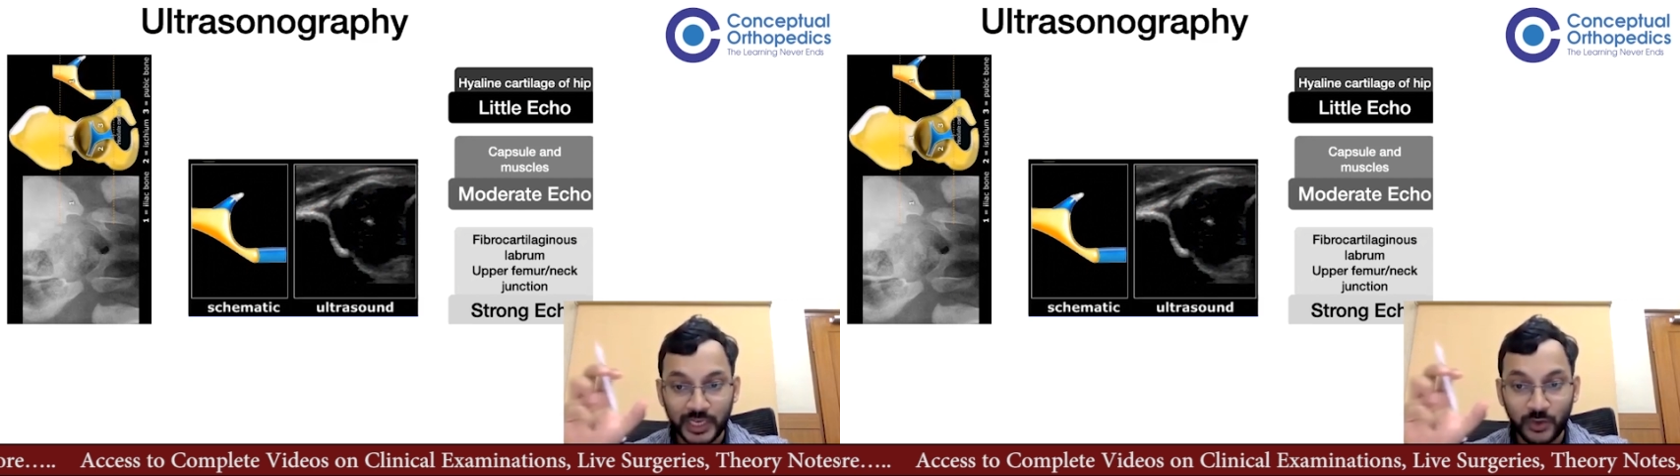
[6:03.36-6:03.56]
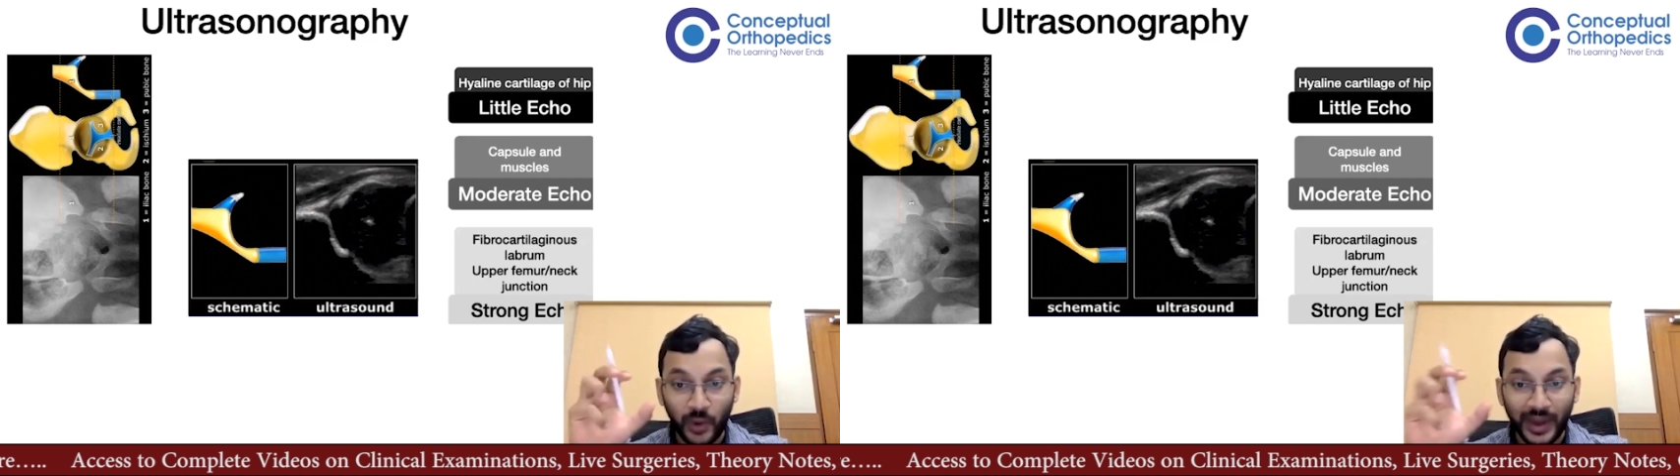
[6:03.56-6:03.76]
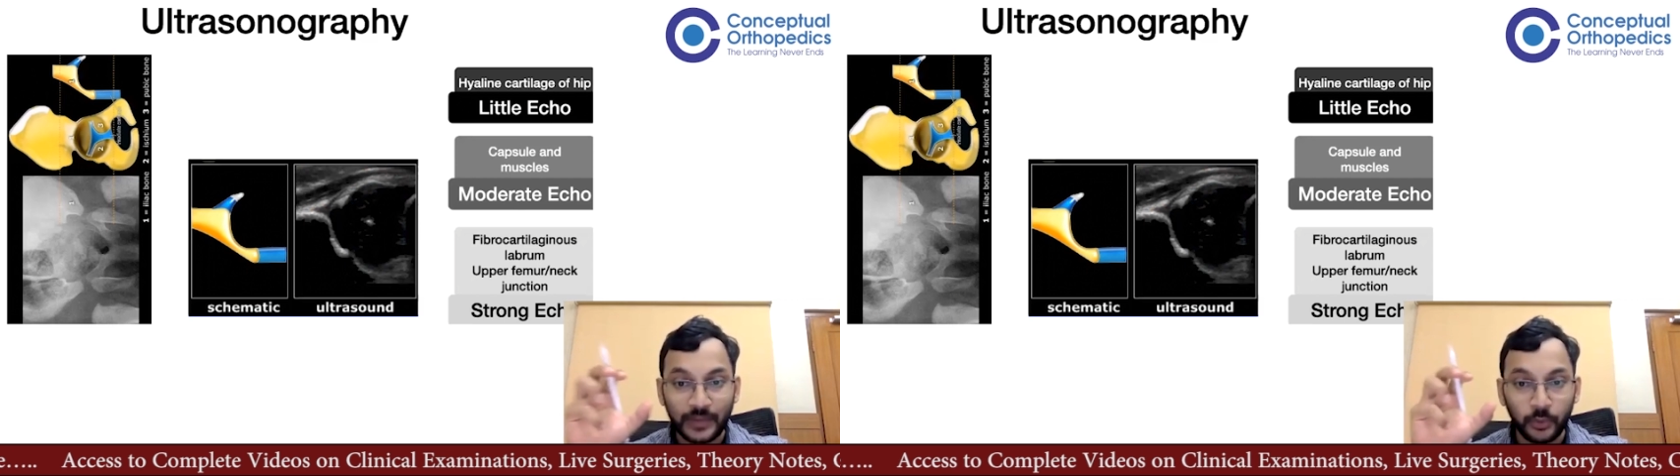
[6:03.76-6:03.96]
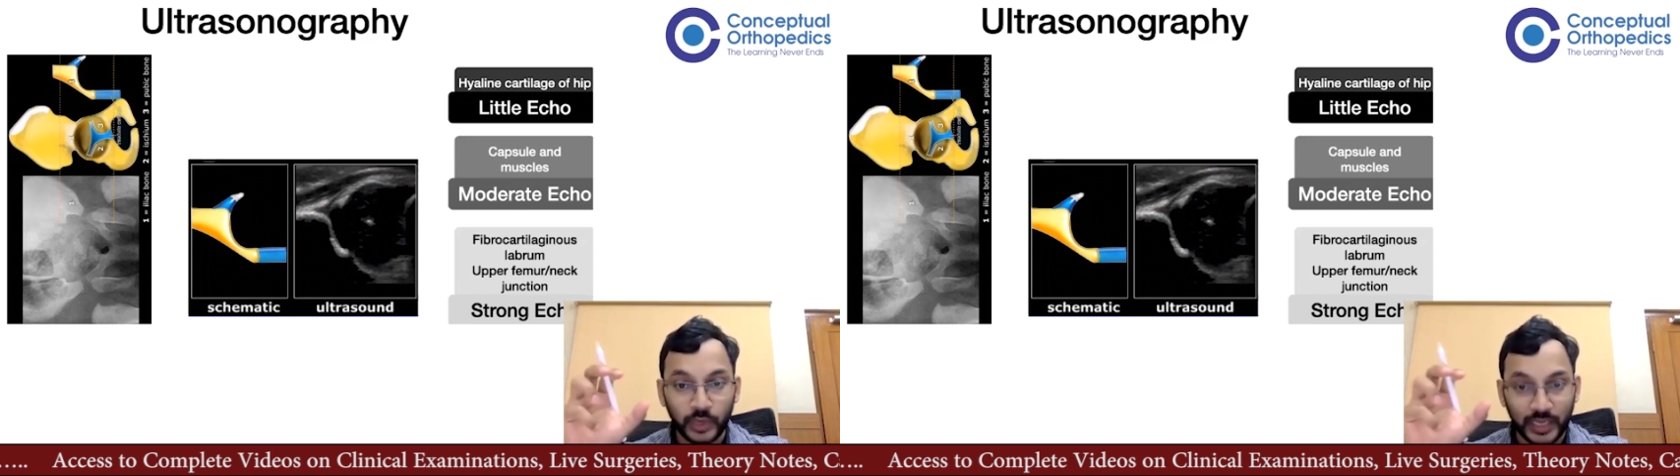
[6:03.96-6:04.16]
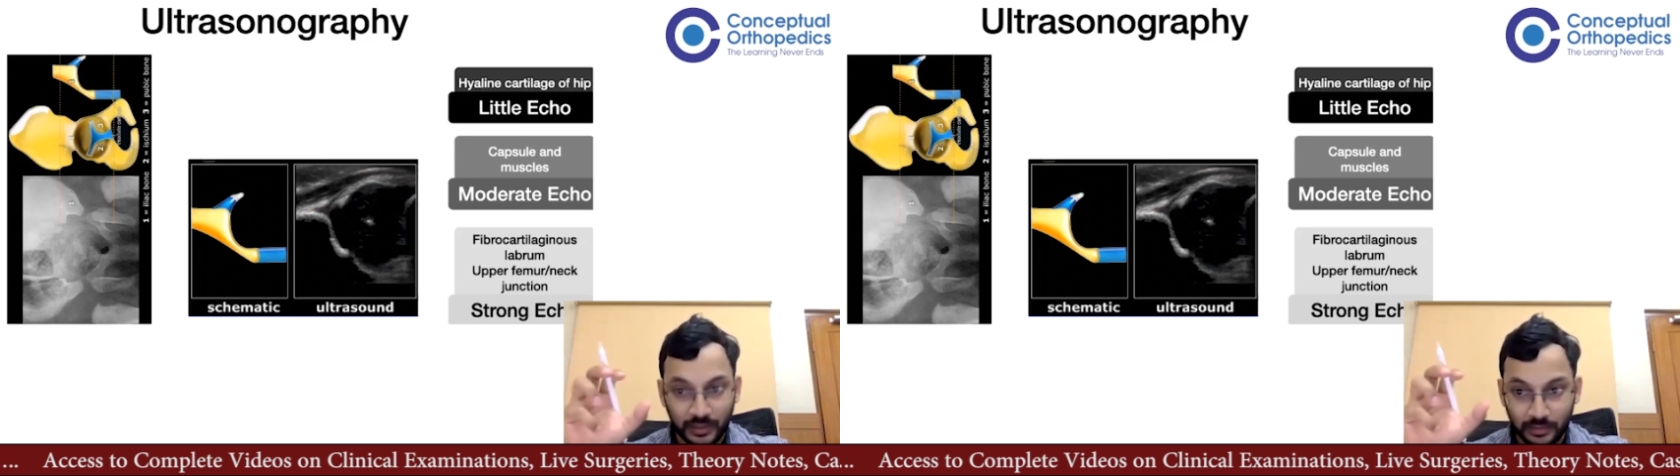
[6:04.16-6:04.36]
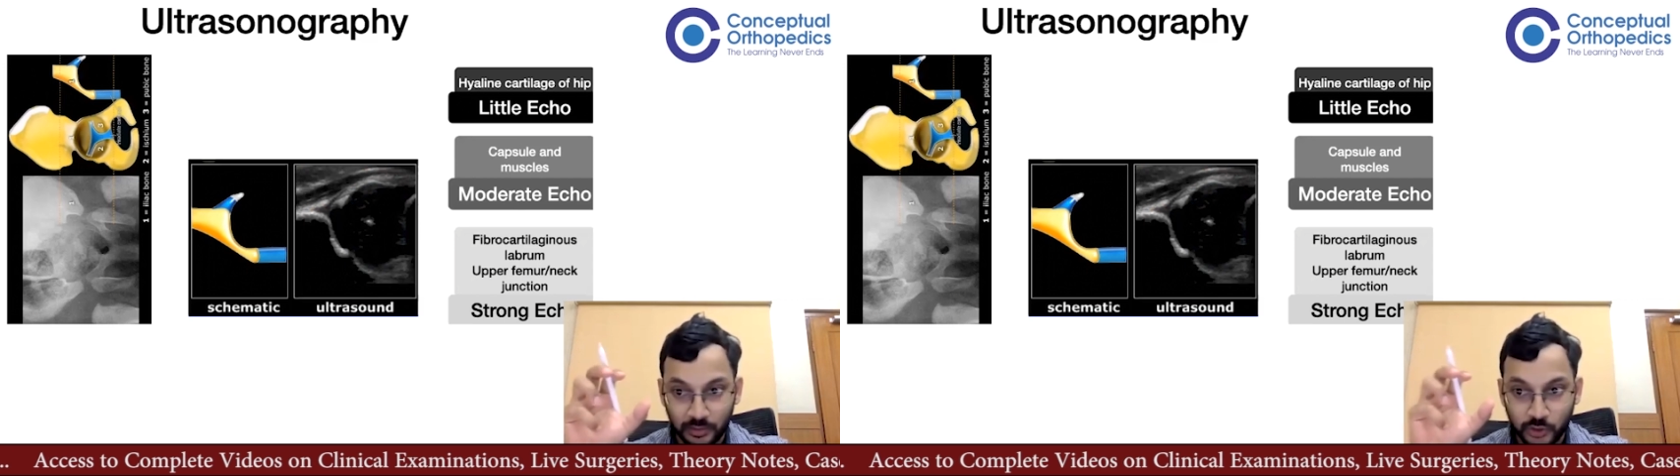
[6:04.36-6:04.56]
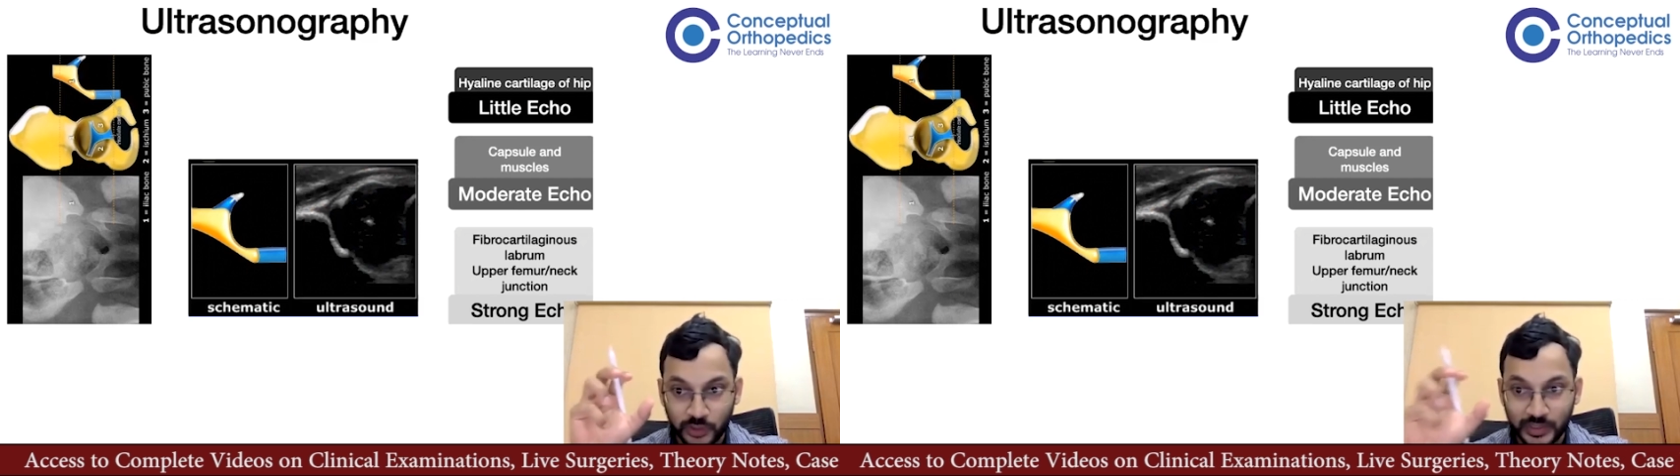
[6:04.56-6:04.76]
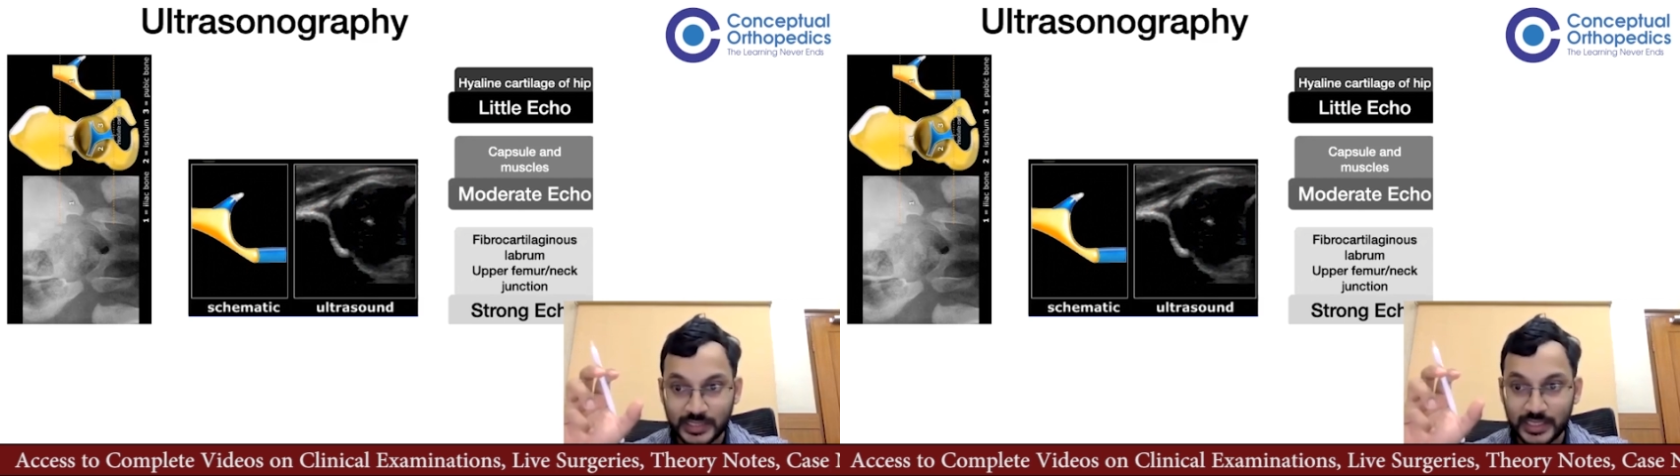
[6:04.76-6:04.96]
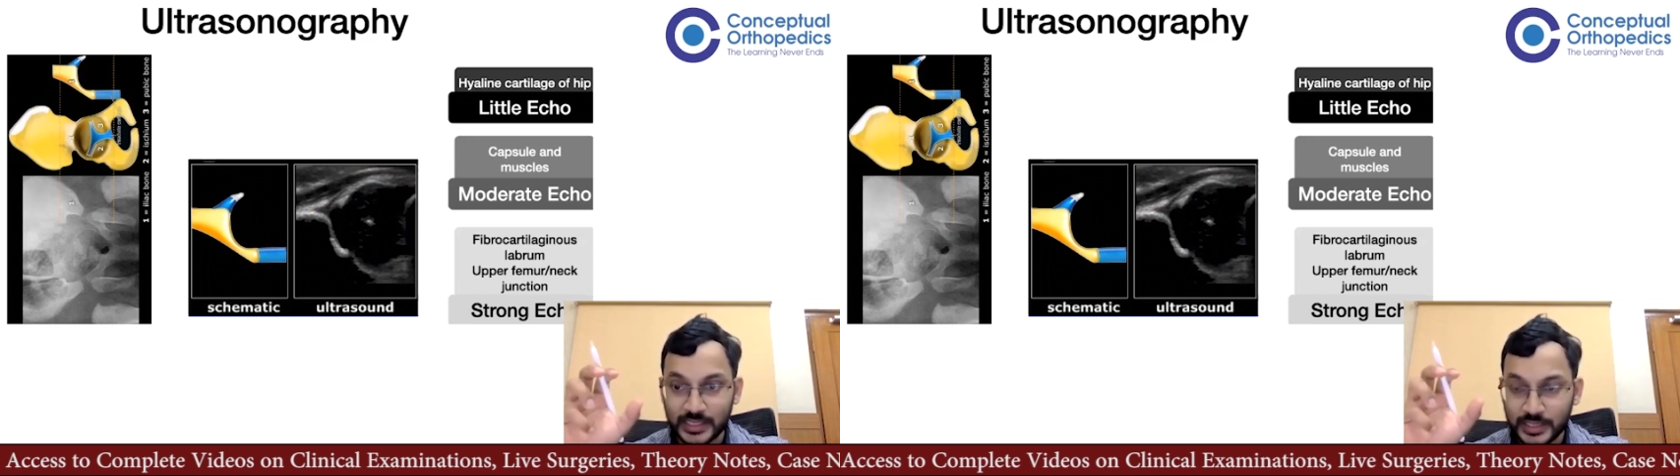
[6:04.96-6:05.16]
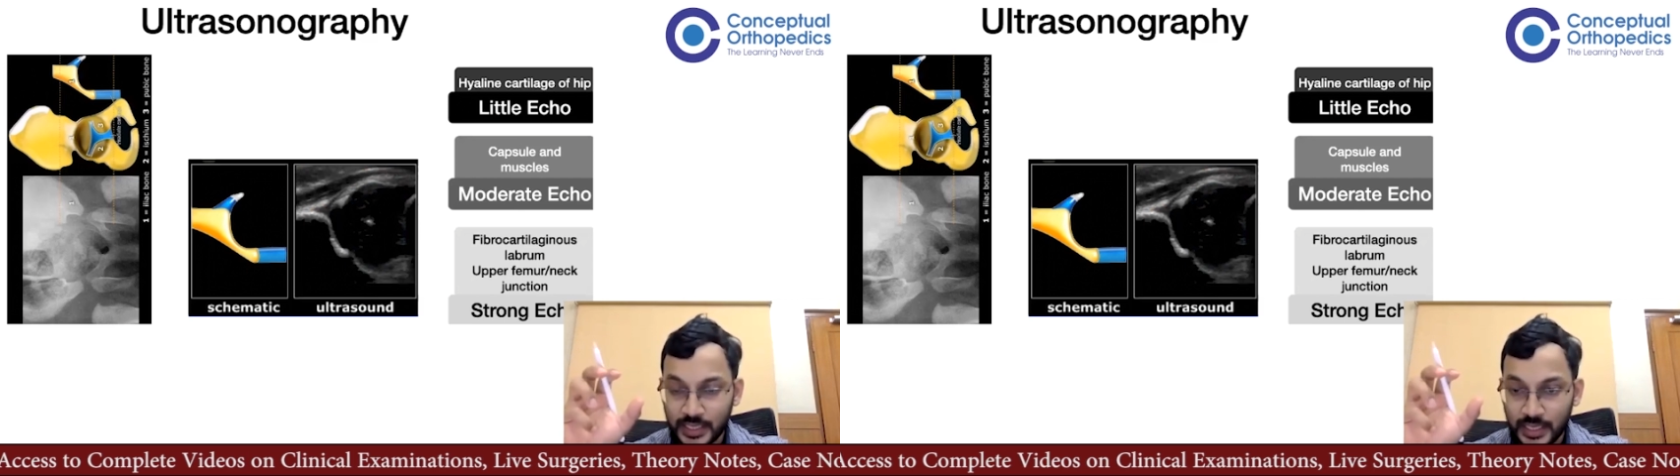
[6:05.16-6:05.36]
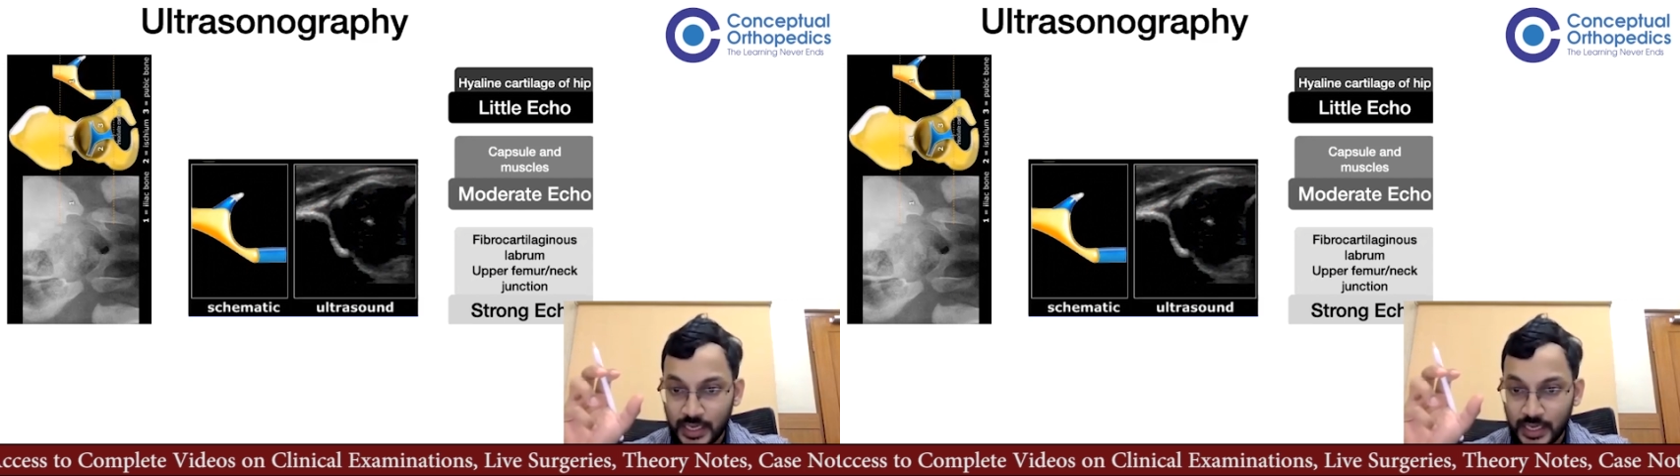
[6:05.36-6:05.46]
quite bony. So this is